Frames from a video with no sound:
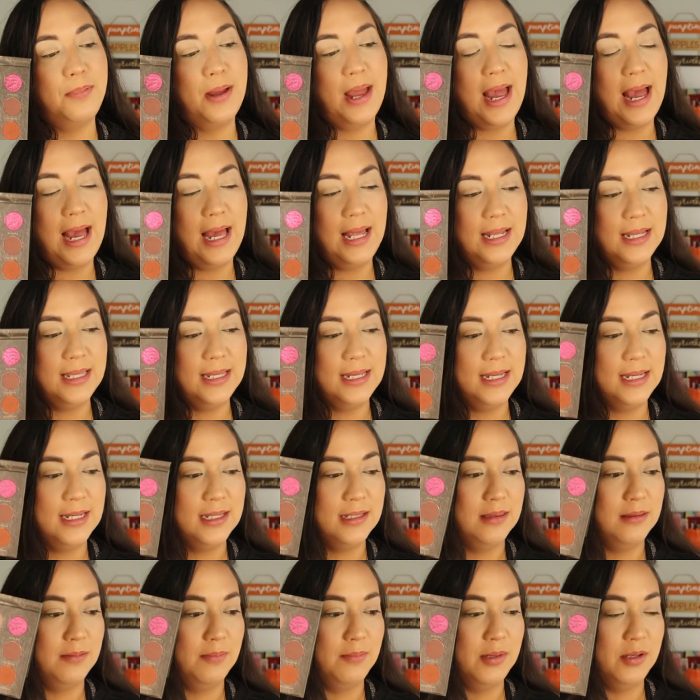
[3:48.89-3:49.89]

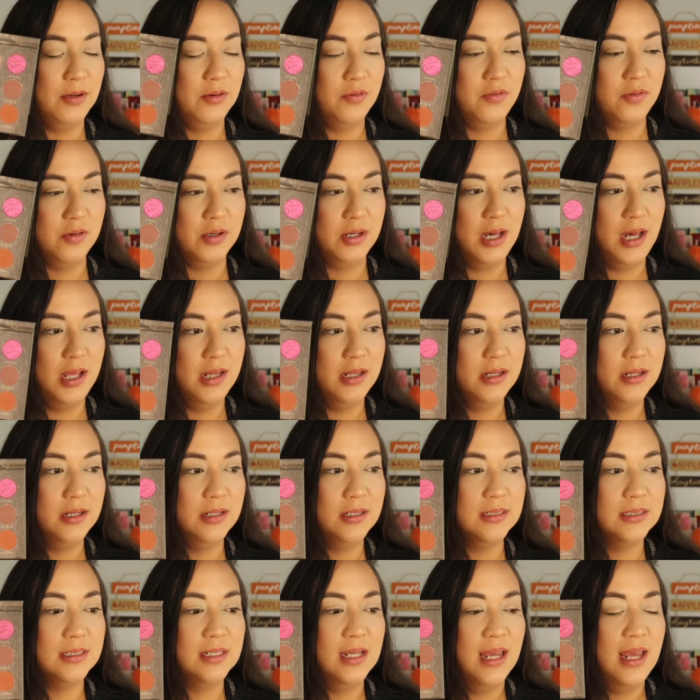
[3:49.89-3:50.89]
palette, the beautiful
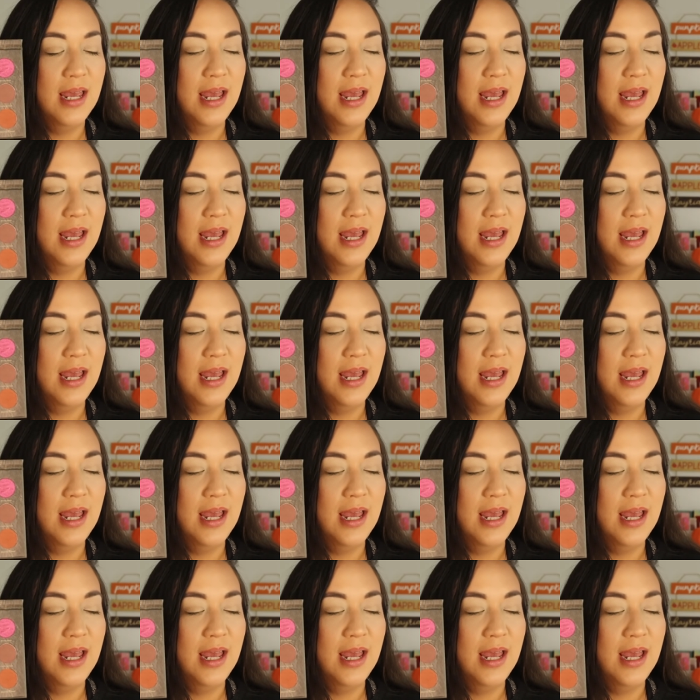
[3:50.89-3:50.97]
colors.